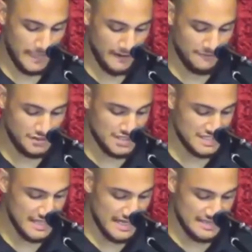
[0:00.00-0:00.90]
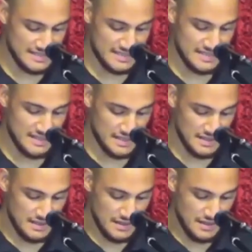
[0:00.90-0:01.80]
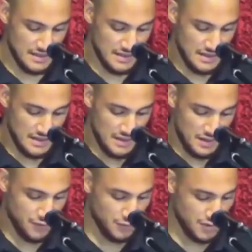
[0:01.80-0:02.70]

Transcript: For just as through